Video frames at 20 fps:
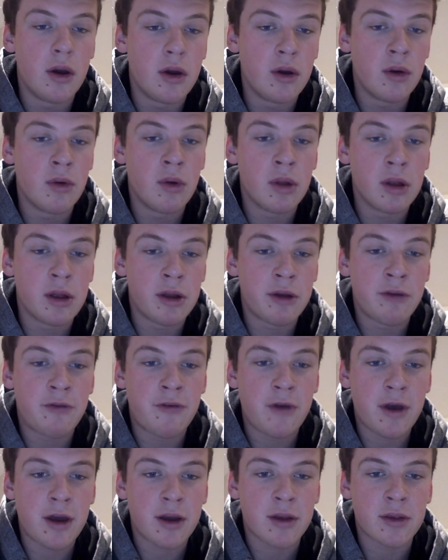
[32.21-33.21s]
Who will it
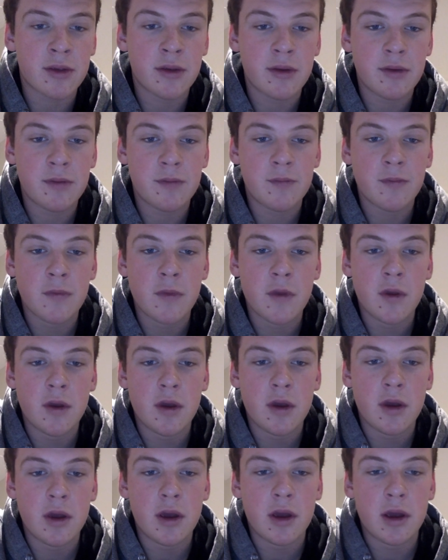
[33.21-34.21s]
affect?
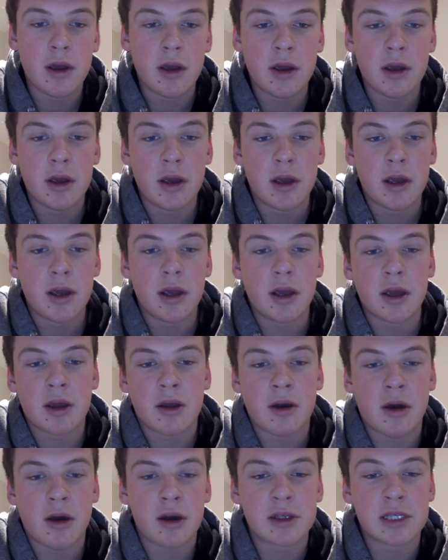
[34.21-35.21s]
It
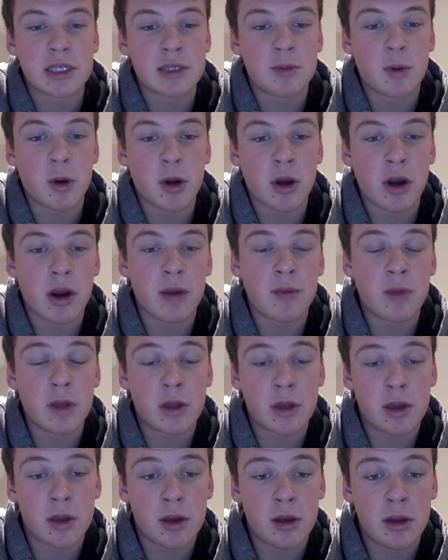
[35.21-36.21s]
causes more harm
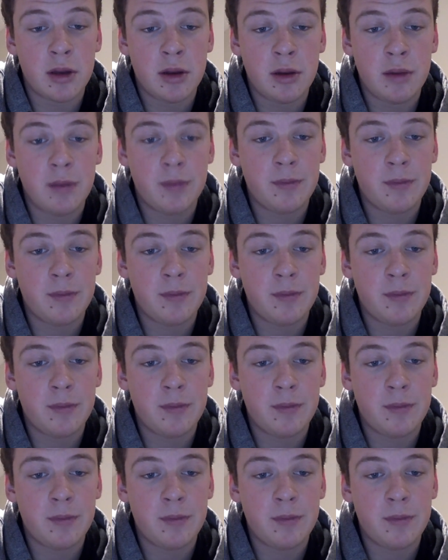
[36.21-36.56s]
than good?